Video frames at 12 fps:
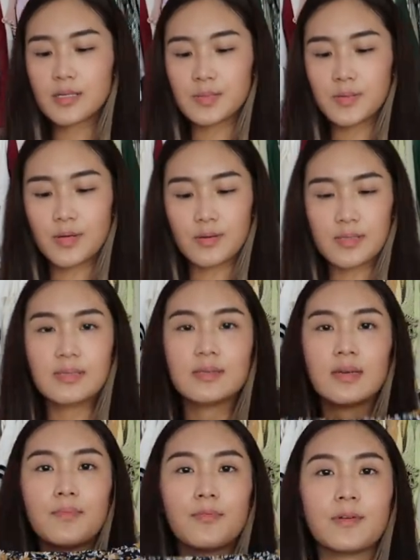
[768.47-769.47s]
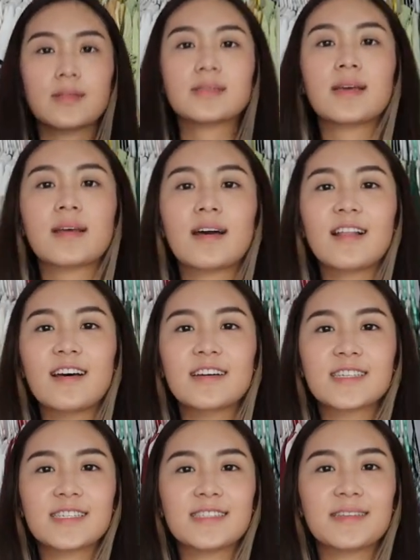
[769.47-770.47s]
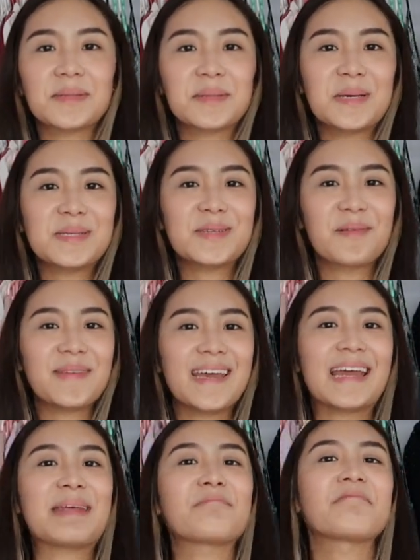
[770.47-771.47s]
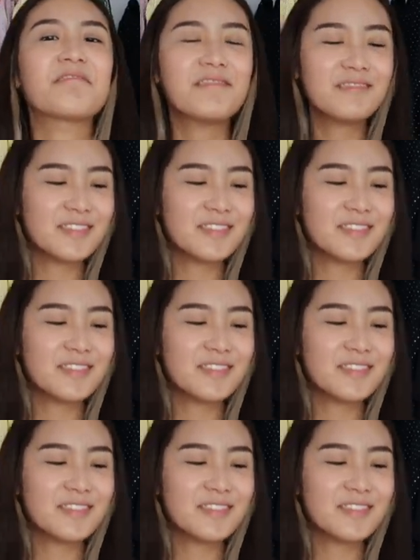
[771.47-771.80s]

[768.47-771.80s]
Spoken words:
just because the prints and color just is not me anymore.